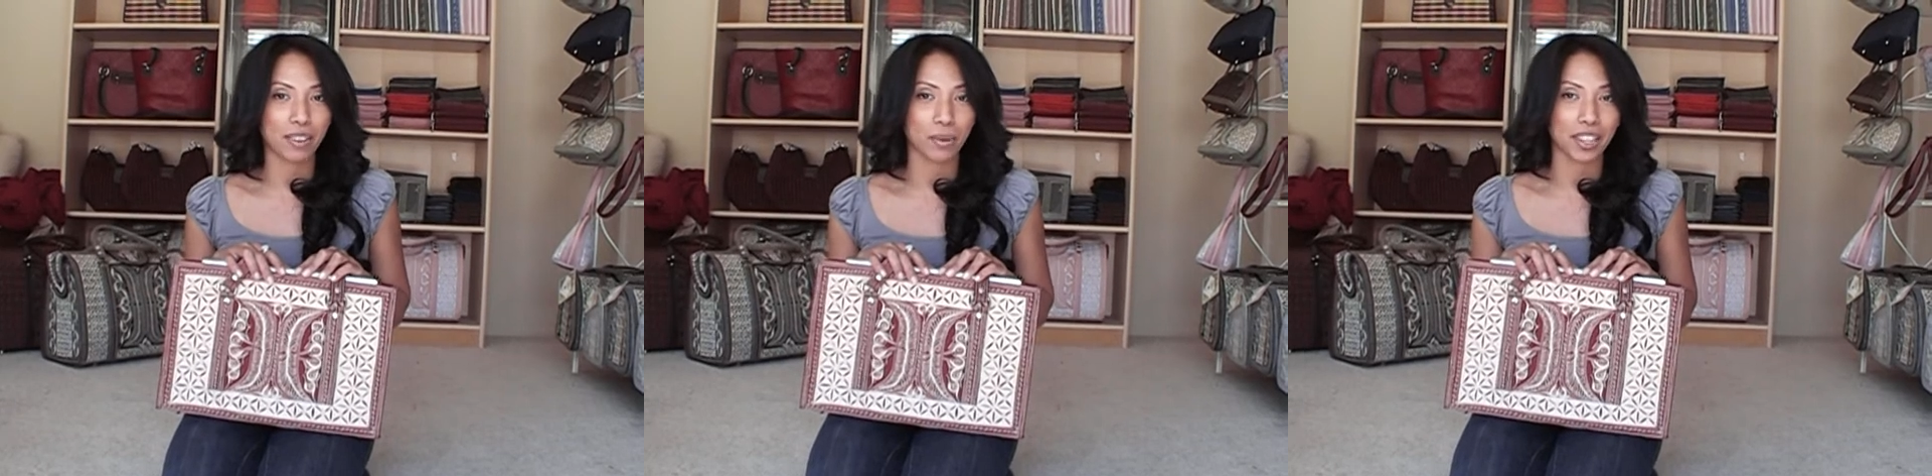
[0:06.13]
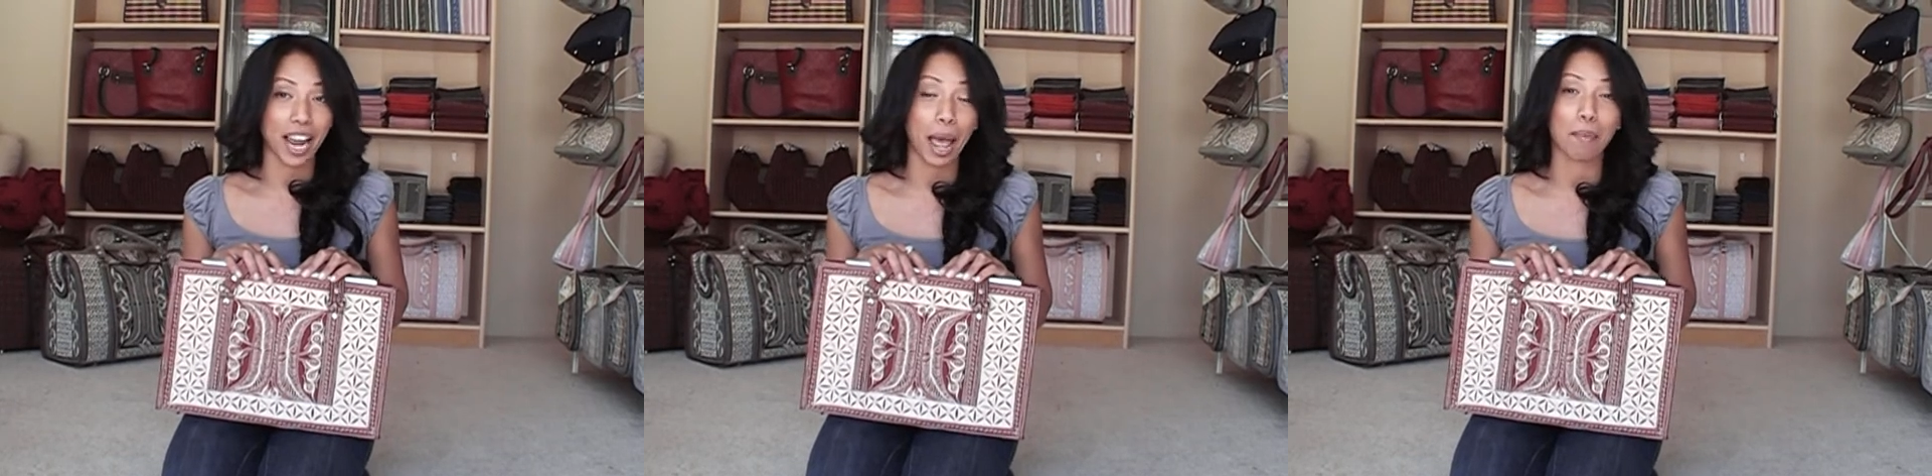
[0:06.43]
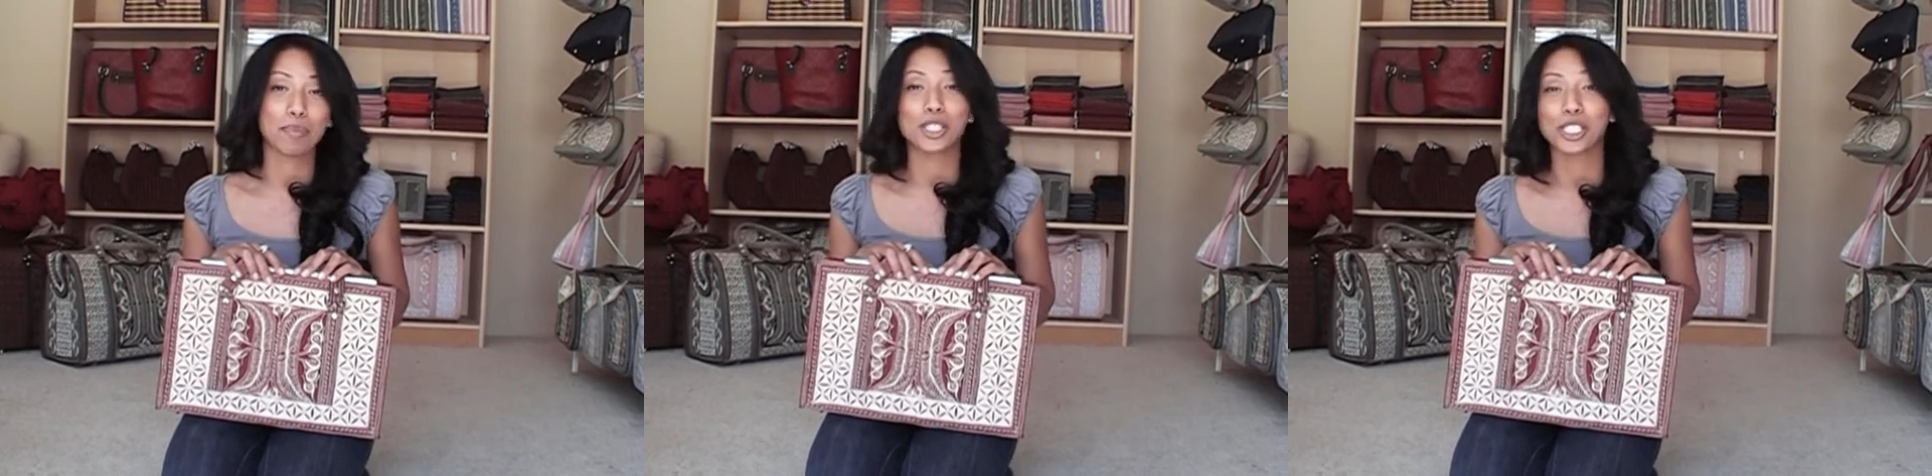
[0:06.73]
the one that I
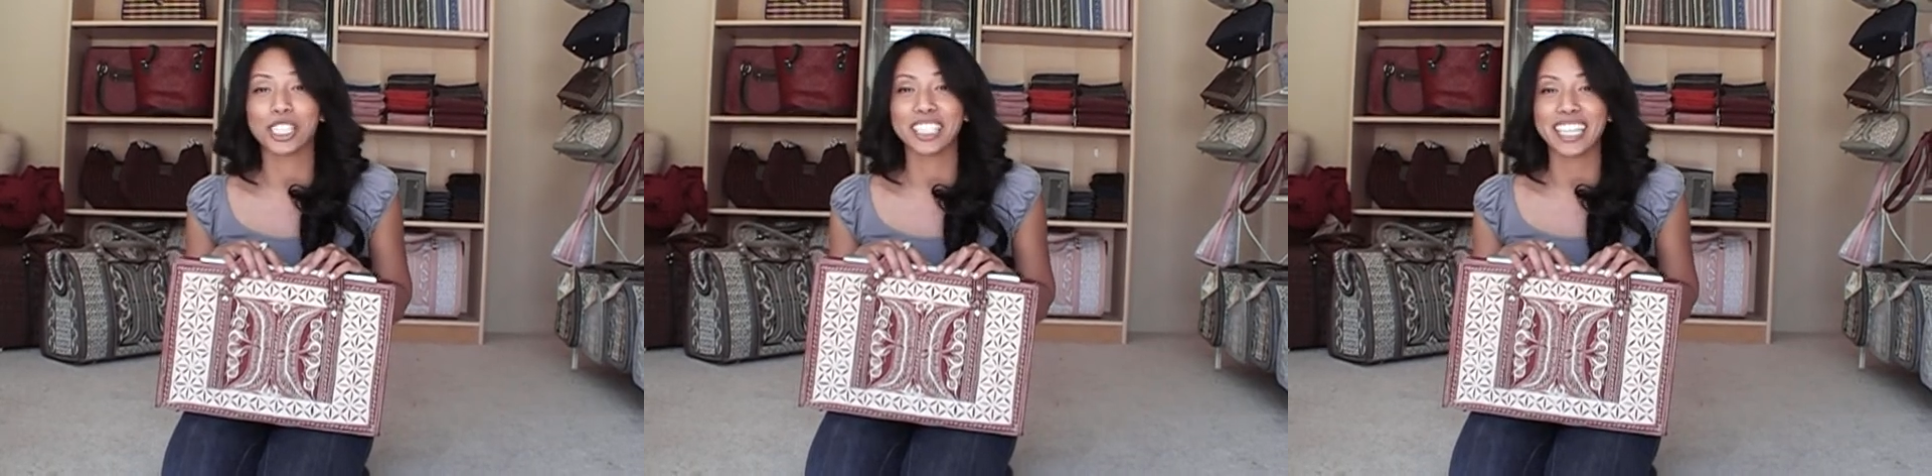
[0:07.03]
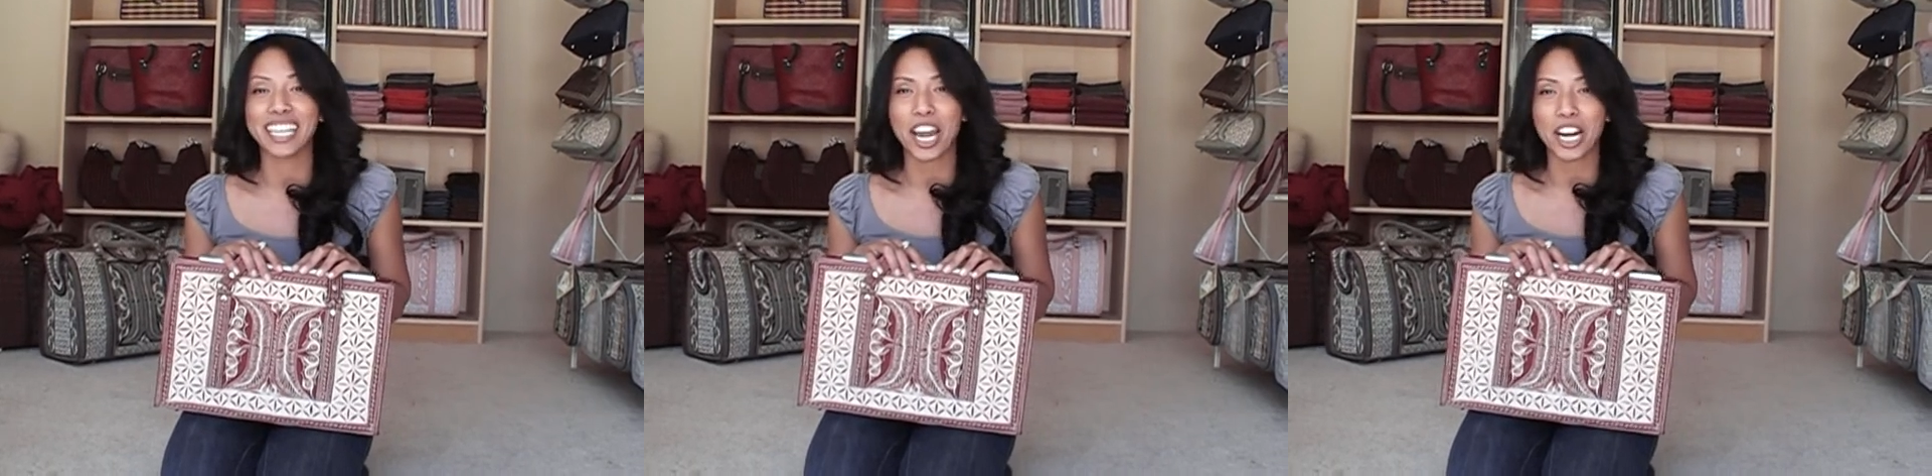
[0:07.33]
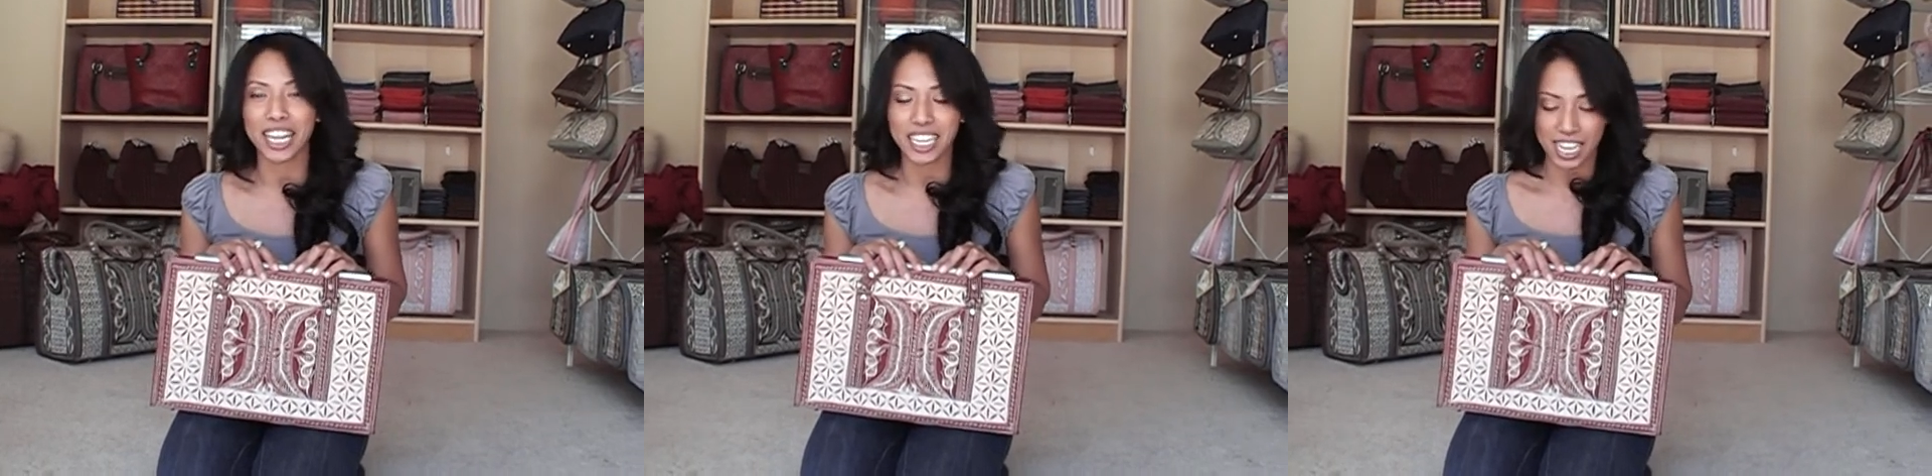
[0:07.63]
personally
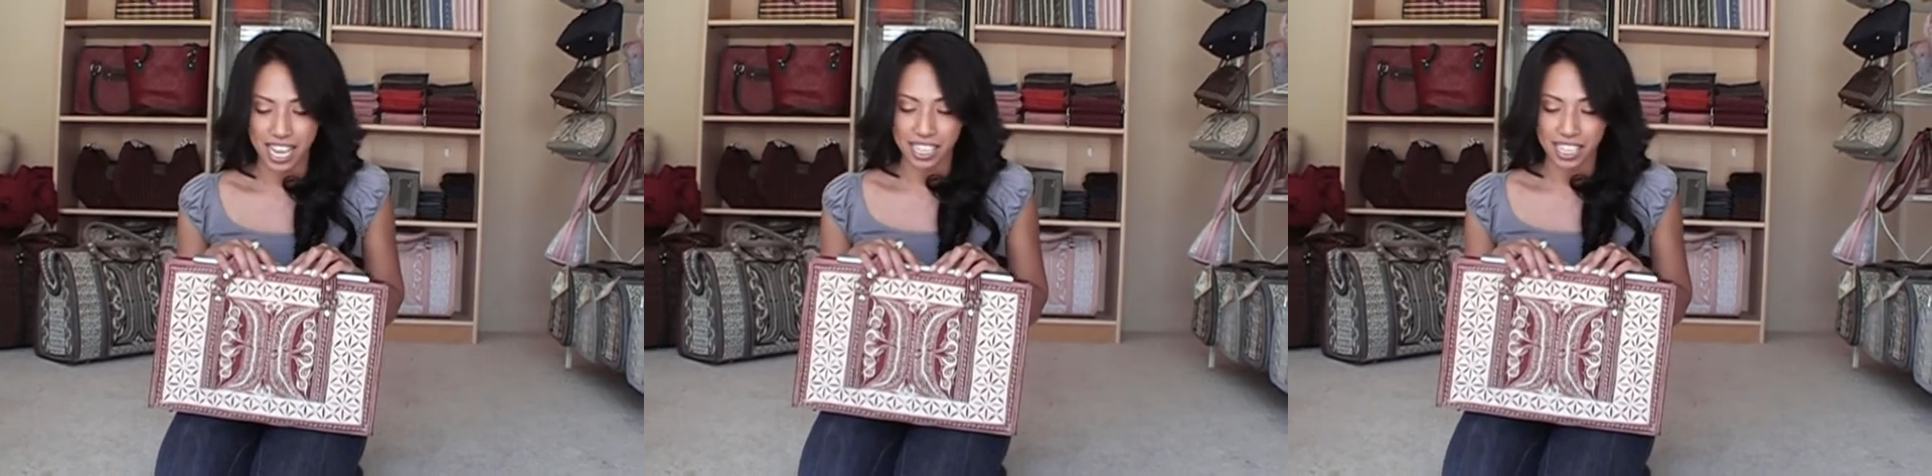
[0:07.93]
carry.